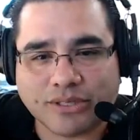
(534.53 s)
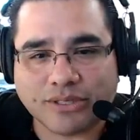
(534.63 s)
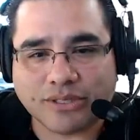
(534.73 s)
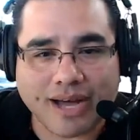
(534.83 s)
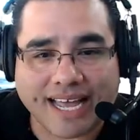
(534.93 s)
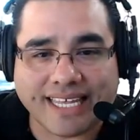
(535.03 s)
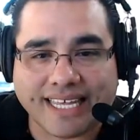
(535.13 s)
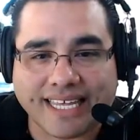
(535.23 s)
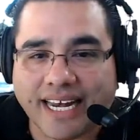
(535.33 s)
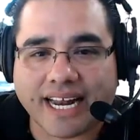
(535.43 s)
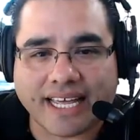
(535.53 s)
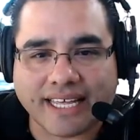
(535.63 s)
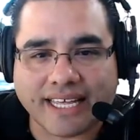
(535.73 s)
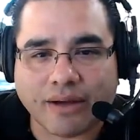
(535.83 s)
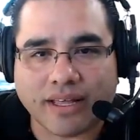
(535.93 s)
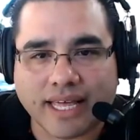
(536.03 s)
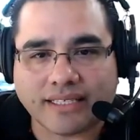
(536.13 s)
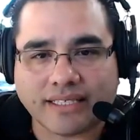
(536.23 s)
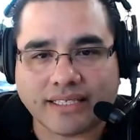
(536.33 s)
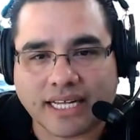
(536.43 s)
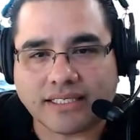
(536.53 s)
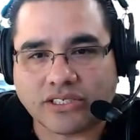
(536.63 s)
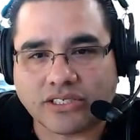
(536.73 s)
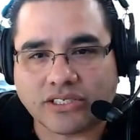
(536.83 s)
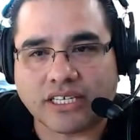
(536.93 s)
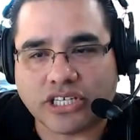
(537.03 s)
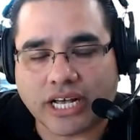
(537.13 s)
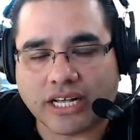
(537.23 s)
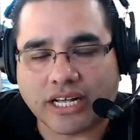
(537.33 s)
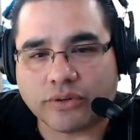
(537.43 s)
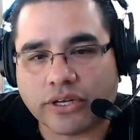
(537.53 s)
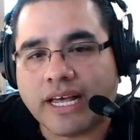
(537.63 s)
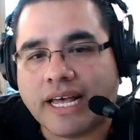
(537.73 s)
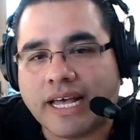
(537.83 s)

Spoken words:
So I get it. I get why that's certainly a challenge for you.